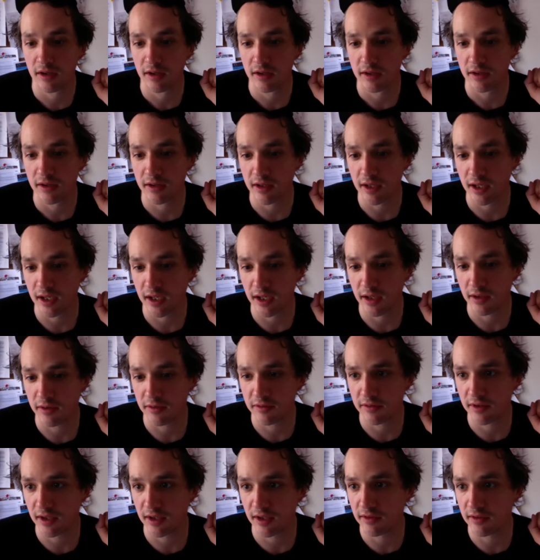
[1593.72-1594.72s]
Yeah,
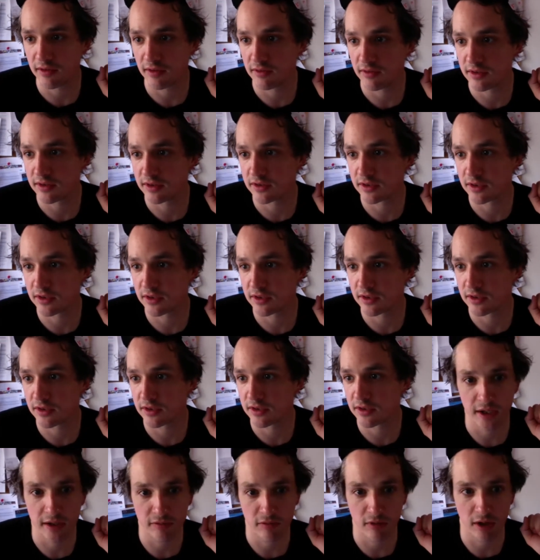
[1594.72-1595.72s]
saving as
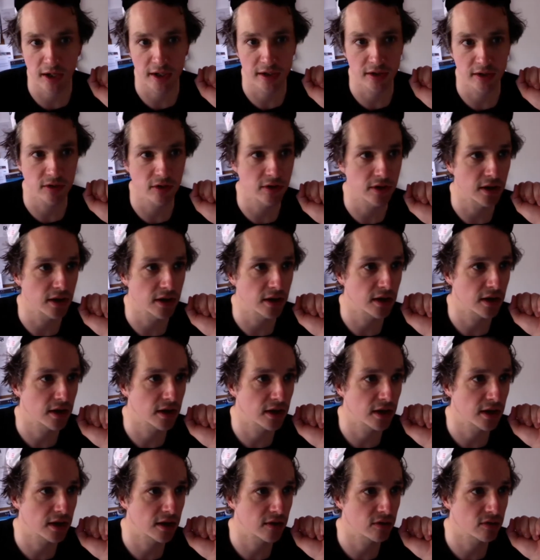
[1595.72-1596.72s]
JPEG. Right, got it.
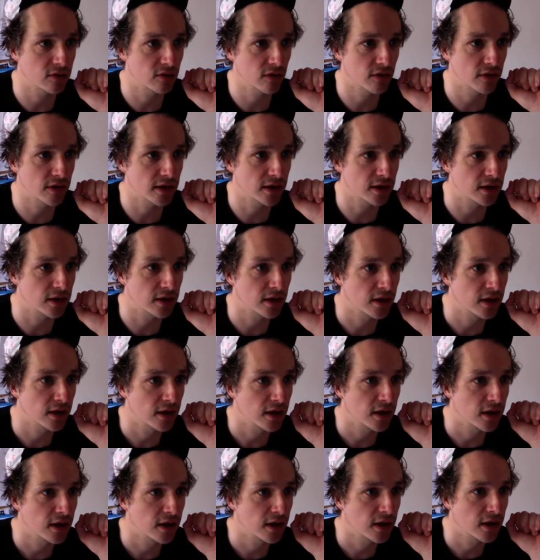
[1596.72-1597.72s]
Drawing.
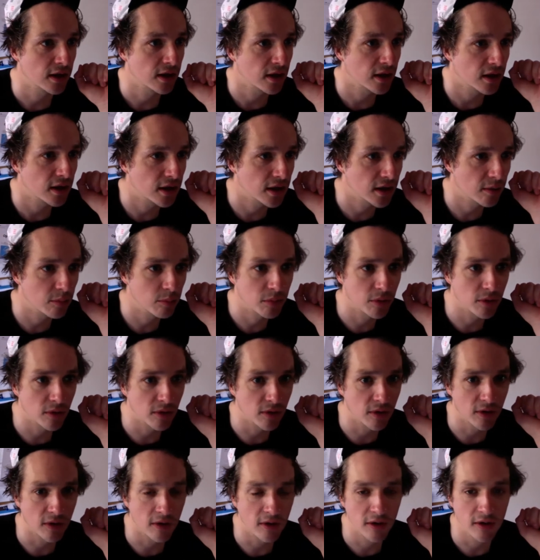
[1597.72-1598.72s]
Import.
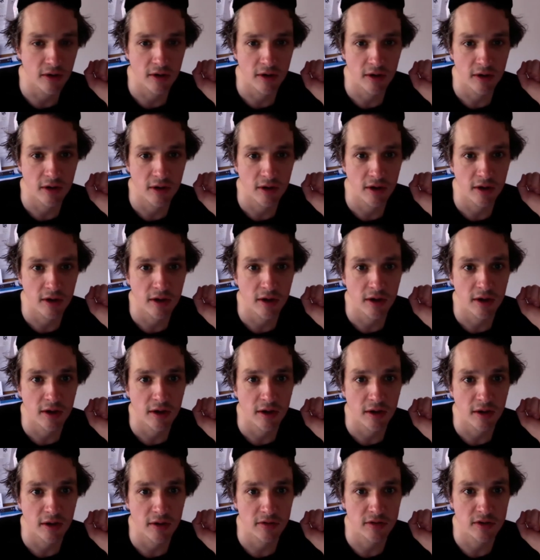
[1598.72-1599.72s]

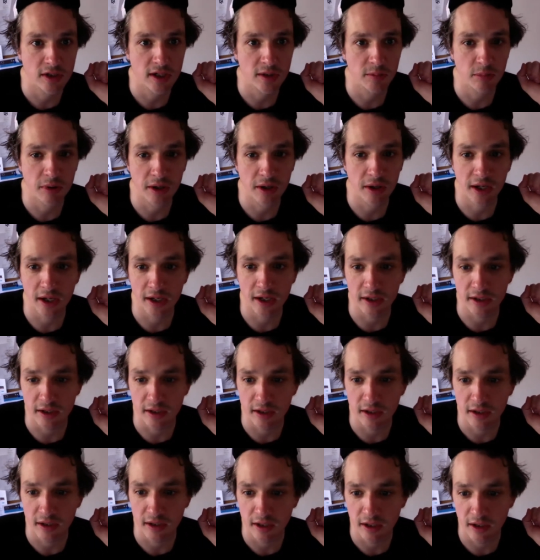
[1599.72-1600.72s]
JPEG.
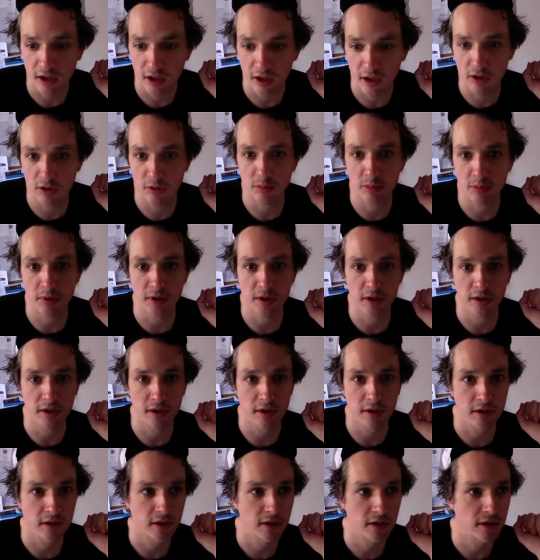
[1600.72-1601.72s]
Open.
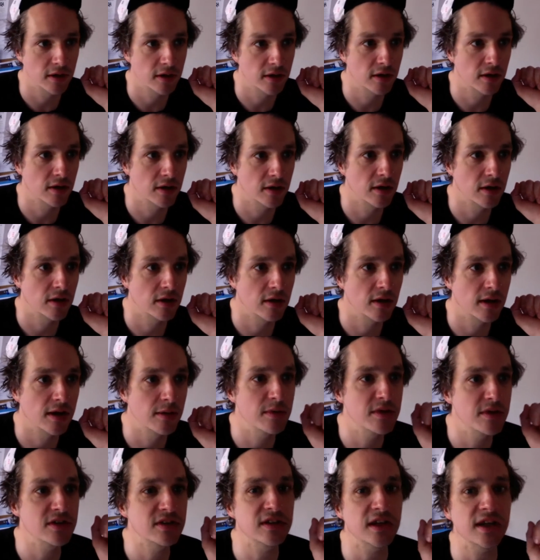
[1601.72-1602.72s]

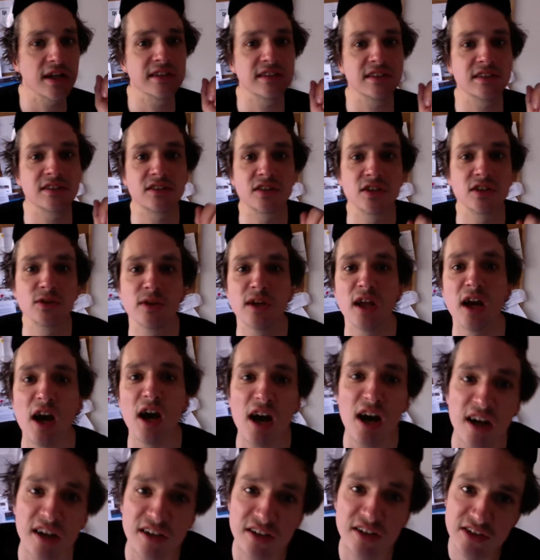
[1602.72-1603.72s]
Image size is too
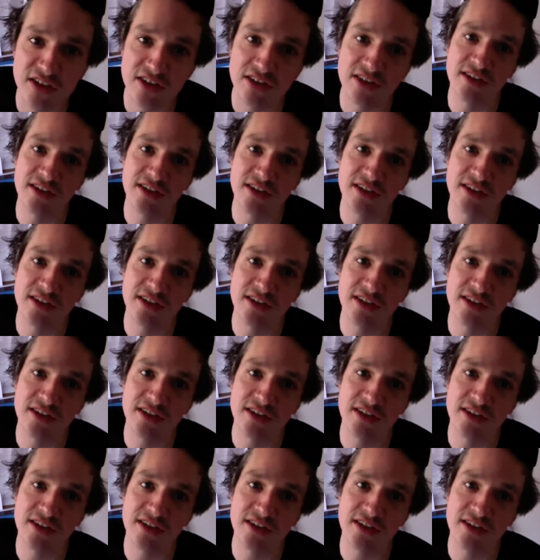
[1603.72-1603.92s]
large.